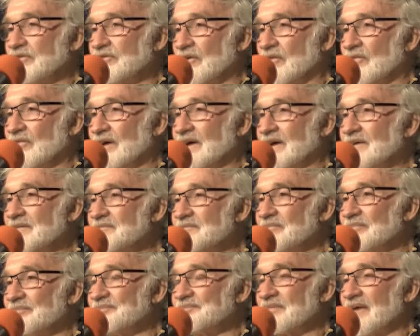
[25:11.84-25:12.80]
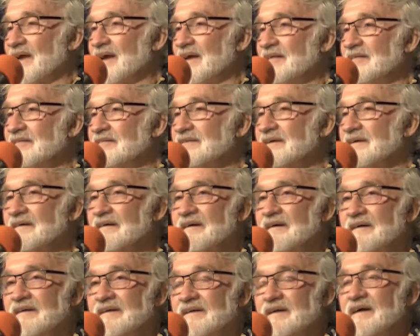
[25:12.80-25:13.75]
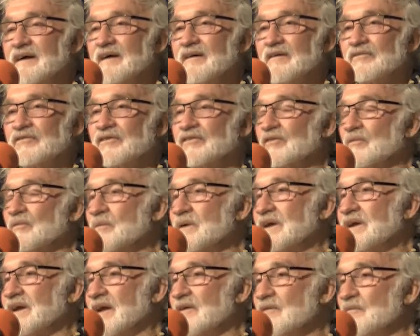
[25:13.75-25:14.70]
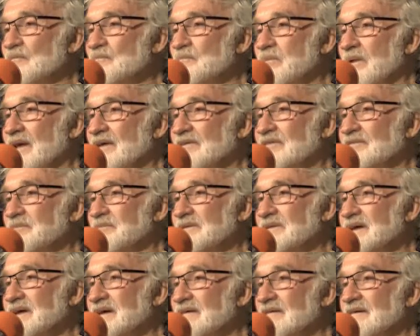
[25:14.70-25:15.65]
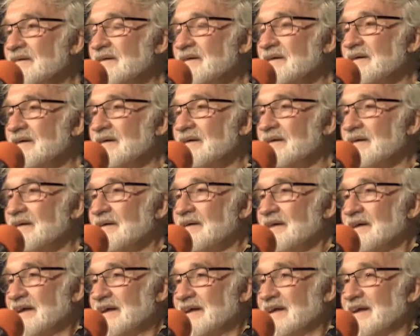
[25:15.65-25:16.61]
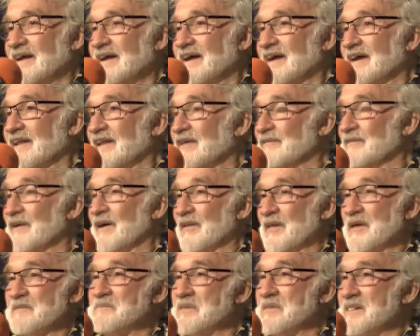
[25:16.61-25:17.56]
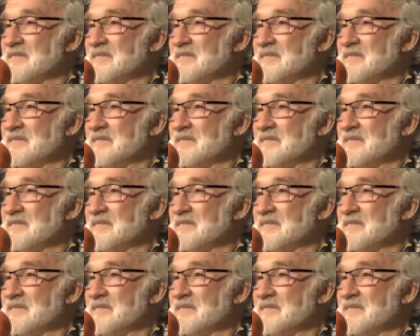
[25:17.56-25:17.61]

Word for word: cottage on there. And uh, yeah, it was just a weekend place. But now to be